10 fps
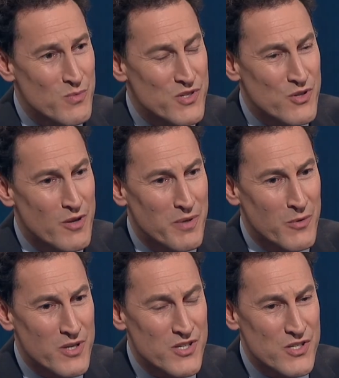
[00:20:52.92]
was going to be,
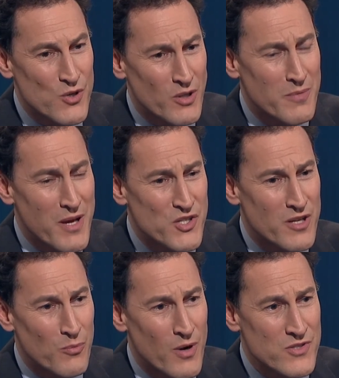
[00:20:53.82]
which is you only mentioned
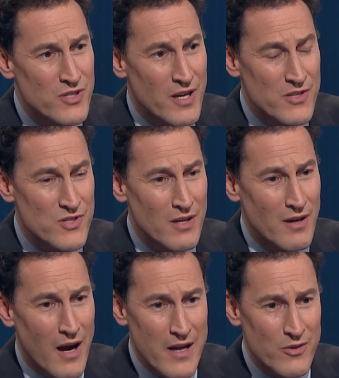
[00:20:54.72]
him once because
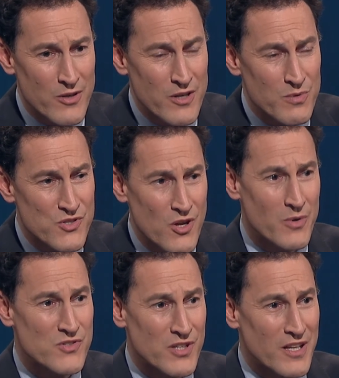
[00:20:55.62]
either he was so
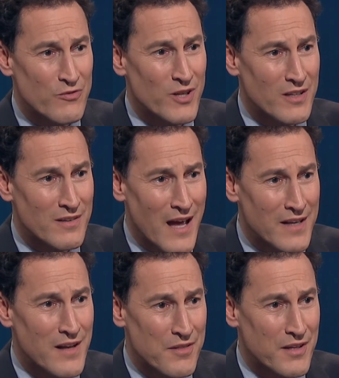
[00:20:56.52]
insignificant and
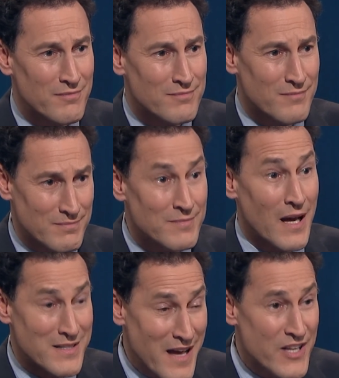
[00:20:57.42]
had nothing
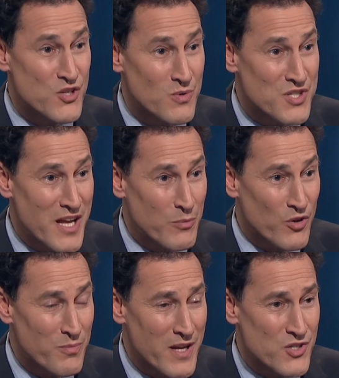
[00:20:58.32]
attached to his name
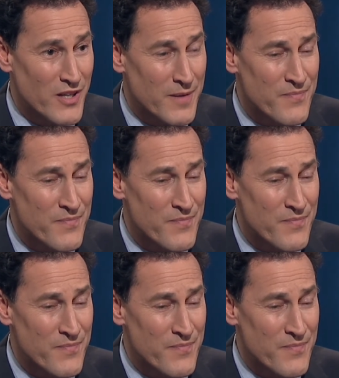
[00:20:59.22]
worth mentioning,